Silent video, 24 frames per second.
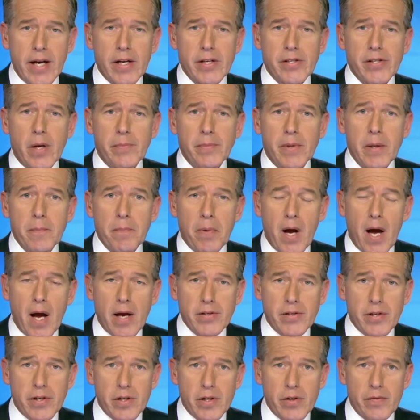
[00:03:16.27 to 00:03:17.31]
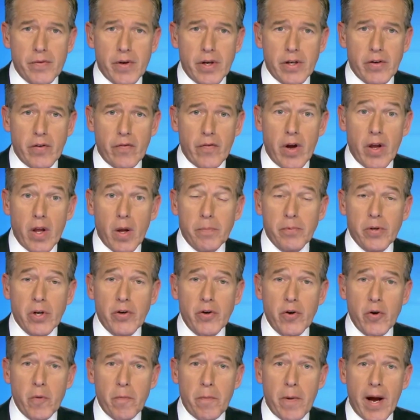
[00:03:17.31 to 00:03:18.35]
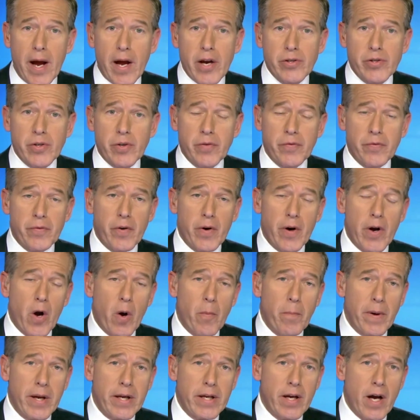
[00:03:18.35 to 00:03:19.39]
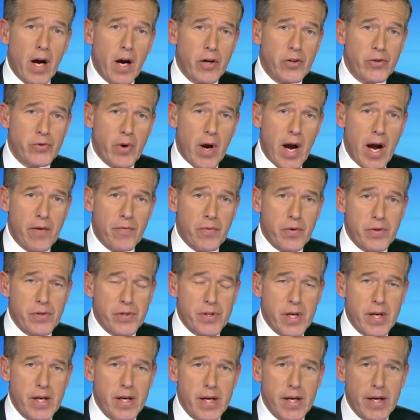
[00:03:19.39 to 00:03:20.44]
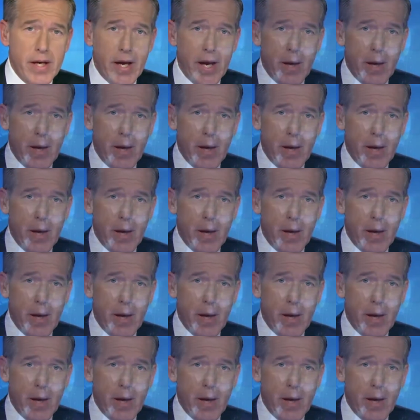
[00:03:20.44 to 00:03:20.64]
into something positive and developed a new passion for helping young drivers.